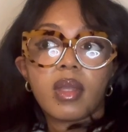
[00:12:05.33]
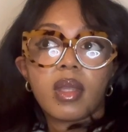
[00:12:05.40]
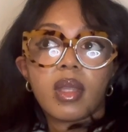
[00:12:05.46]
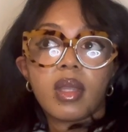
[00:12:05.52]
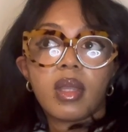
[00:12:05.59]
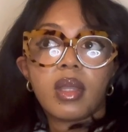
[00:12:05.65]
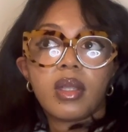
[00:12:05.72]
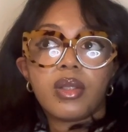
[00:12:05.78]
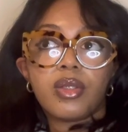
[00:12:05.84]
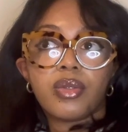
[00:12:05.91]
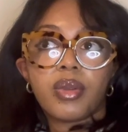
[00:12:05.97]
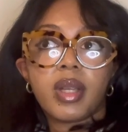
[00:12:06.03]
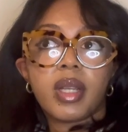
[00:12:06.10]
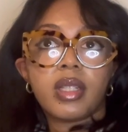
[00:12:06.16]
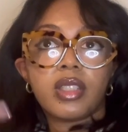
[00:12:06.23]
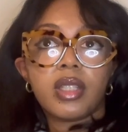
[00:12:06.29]
the
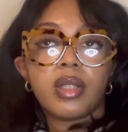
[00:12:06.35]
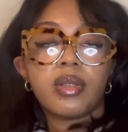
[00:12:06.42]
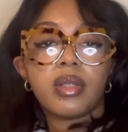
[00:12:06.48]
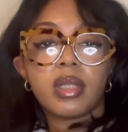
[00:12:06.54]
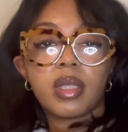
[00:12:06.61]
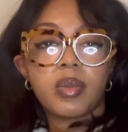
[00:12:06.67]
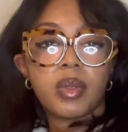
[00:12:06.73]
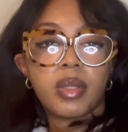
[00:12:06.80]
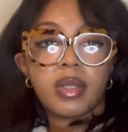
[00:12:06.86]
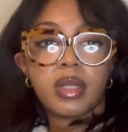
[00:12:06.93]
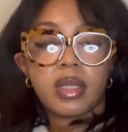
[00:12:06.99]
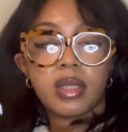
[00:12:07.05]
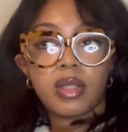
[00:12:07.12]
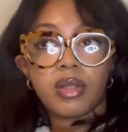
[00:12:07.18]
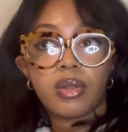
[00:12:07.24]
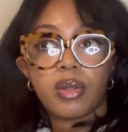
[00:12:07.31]
transgendered
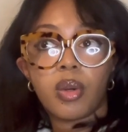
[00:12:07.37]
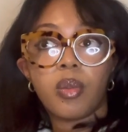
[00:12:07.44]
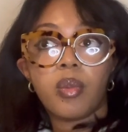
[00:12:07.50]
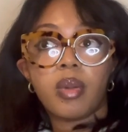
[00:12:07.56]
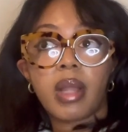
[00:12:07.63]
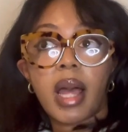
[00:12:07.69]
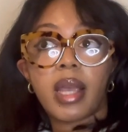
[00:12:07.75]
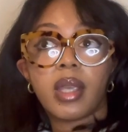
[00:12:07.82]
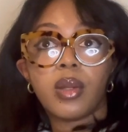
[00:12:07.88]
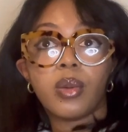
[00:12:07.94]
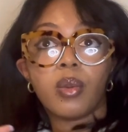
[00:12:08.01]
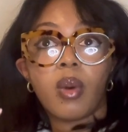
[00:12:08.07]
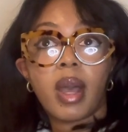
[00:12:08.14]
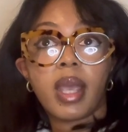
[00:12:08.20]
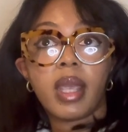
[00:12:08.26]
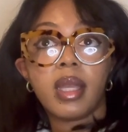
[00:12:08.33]
experience is so black and
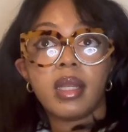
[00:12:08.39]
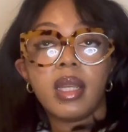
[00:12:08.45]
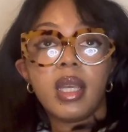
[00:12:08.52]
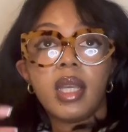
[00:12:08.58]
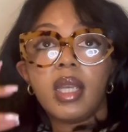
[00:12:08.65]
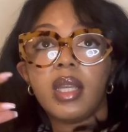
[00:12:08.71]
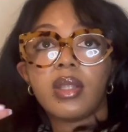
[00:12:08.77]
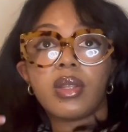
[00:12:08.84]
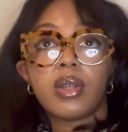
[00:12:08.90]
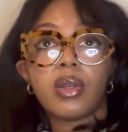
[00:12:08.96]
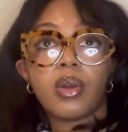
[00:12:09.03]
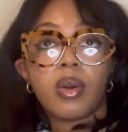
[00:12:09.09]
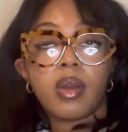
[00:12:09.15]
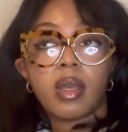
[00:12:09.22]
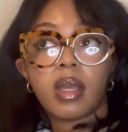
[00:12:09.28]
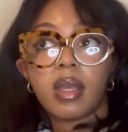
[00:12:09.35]
white is
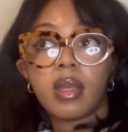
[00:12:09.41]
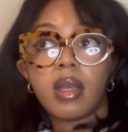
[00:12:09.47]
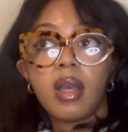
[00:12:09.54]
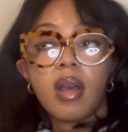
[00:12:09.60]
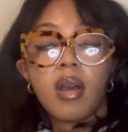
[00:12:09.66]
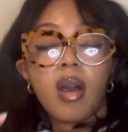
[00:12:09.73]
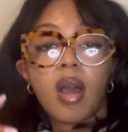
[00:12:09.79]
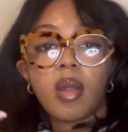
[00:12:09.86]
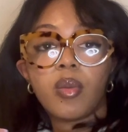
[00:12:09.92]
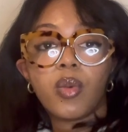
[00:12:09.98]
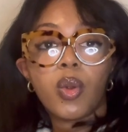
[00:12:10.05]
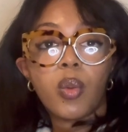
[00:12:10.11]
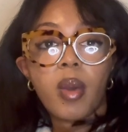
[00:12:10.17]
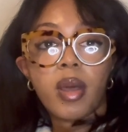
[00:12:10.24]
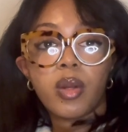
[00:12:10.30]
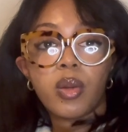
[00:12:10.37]
annoying on no
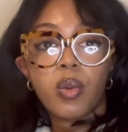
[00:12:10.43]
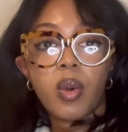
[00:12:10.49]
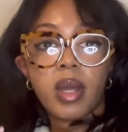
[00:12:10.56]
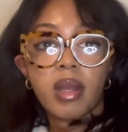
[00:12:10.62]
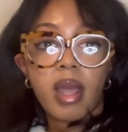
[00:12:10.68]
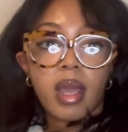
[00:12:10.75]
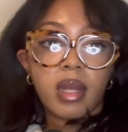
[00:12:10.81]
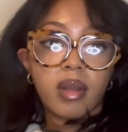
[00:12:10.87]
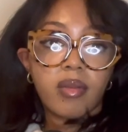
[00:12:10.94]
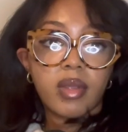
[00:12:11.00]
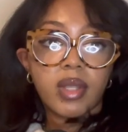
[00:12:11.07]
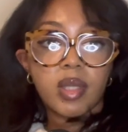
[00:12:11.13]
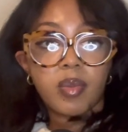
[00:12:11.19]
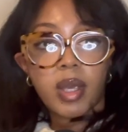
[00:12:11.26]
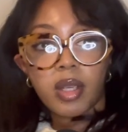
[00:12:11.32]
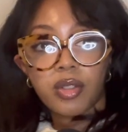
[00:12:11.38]
matter what end of the
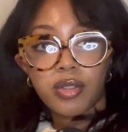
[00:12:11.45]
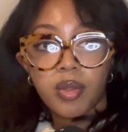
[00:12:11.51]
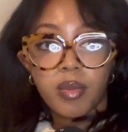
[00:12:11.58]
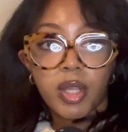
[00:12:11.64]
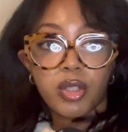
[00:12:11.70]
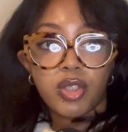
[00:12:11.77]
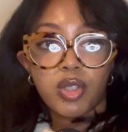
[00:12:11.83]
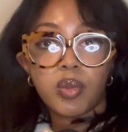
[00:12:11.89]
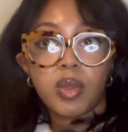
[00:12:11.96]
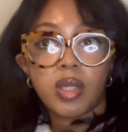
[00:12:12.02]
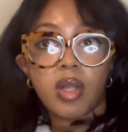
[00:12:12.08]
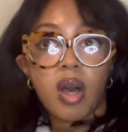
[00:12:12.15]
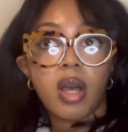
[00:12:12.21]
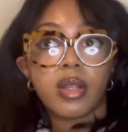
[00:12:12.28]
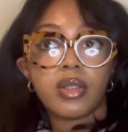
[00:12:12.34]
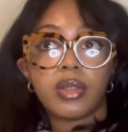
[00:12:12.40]
spectrum that you
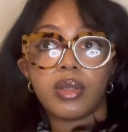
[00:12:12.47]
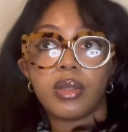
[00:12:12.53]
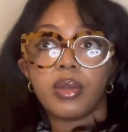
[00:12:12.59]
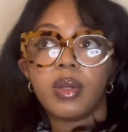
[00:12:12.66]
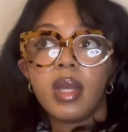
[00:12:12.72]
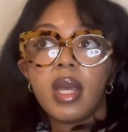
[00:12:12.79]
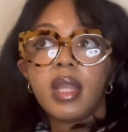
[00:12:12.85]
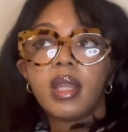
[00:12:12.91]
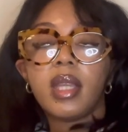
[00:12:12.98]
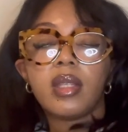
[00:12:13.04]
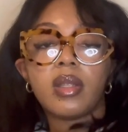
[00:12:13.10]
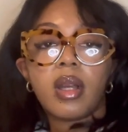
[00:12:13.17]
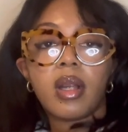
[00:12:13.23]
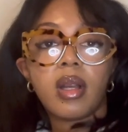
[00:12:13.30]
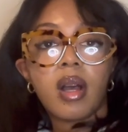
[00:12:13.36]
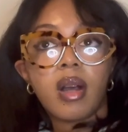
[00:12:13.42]
belong to. These
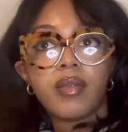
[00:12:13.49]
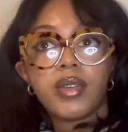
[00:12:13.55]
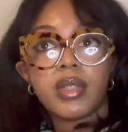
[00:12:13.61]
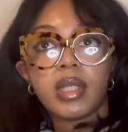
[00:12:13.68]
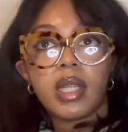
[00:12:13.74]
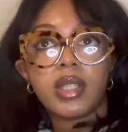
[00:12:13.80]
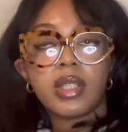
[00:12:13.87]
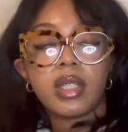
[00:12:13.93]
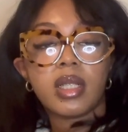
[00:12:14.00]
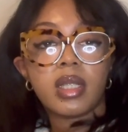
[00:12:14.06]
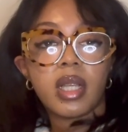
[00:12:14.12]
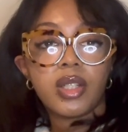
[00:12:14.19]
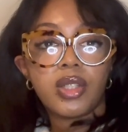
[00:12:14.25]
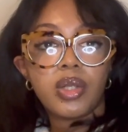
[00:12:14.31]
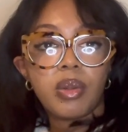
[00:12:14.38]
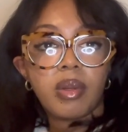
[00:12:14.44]
are conversations
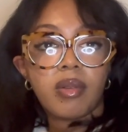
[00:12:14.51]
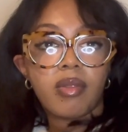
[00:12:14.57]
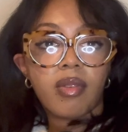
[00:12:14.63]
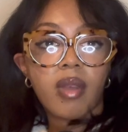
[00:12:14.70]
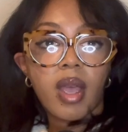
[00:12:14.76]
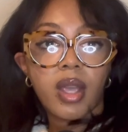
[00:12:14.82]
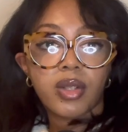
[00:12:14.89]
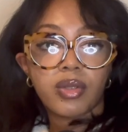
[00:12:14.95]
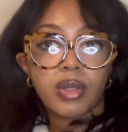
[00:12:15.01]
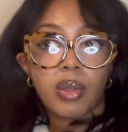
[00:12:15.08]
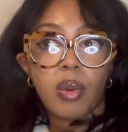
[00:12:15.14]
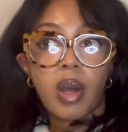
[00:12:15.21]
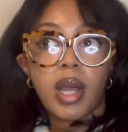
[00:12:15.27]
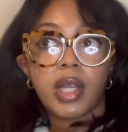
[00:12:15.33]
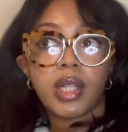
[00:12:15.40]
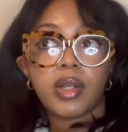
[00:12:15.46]
that do in fact
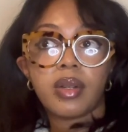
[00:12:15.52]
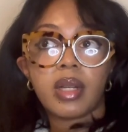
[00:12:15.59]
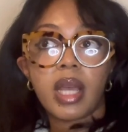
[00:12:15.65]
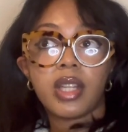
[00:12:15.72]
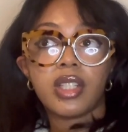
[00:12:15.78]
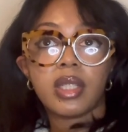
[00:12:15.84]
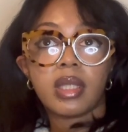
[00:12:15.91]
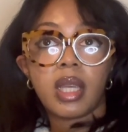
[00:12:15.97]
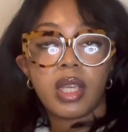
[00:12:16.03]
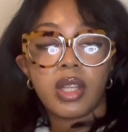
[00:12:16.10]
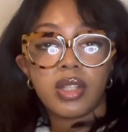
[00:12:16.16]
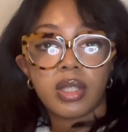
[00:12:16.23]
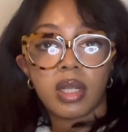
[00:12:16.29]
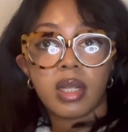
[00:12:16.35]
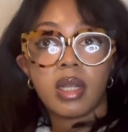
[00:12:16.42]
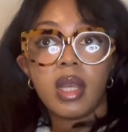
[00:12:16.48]
require an
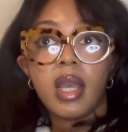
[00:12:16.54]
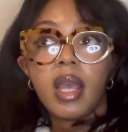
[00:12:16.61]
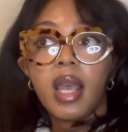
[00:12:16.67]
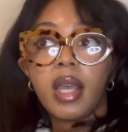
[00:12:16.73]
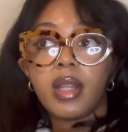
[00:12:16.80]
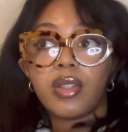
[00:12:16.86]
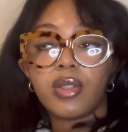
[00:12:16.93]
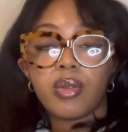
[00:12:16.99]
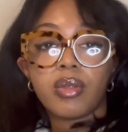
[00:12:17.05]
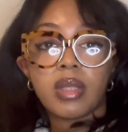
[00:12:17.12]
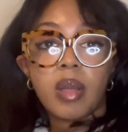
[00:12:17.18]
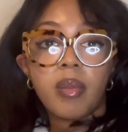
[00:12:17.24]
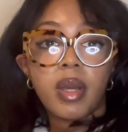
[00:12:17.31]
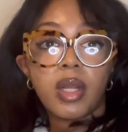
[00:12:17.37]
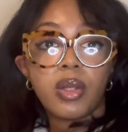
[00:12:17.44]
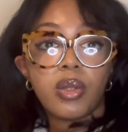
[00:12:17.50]
education. And so
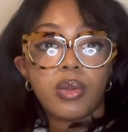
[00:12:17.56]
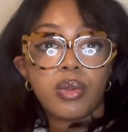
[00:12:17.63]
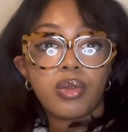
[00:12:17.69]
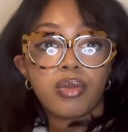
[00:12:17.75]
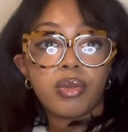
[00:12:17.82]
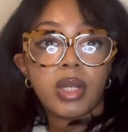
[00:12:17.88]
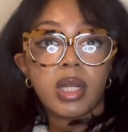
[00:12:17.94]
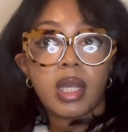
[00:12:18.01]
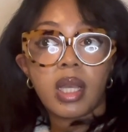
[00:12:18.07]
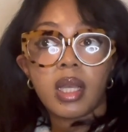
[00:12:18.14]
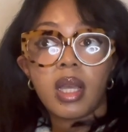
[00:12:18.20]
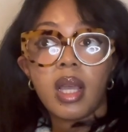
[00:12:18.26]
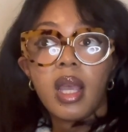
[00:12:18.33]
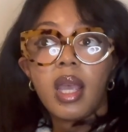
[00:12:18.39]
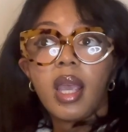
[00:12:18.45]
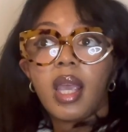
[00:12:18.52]
somebody who's reading
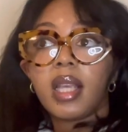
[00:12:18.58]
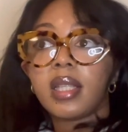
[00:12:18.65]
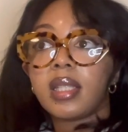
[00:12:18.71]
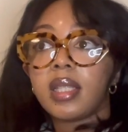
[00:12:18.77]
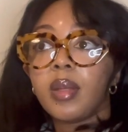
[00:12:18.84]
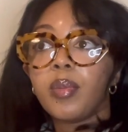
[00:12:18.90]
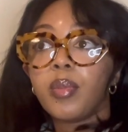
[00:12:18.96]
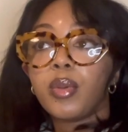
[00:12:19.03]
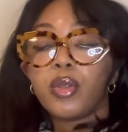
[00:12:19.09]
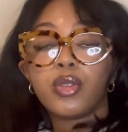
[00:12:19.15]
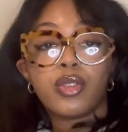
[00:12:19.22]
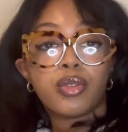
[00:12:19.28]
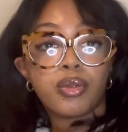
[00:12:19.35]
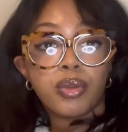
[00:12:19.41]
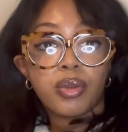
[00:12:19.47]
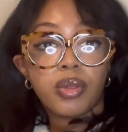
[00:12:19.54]
a simple
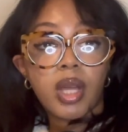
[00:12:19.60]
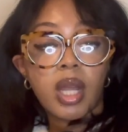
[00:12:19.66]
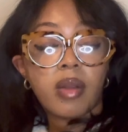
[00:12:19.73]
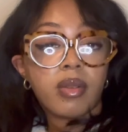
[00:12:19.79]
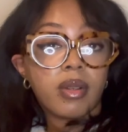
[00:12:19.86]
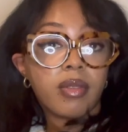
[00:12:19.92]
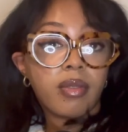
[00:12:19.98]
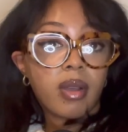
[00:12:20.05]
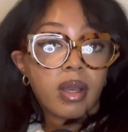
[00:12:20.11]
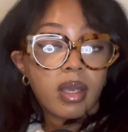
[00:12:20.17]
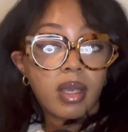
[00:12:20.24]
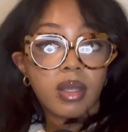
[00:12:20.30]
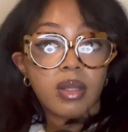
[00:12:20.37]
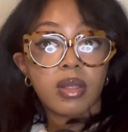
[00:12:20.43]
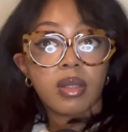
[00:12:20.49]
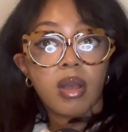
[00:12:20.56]
truth out of a
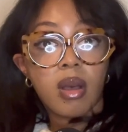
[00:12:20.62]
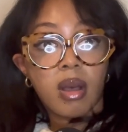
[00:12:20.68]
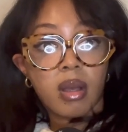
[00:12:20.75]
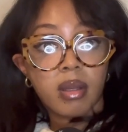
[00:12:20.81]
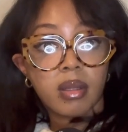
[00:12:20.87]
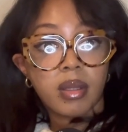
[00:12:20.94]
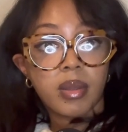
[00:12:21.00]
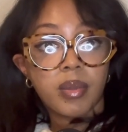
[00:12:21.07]
fucking song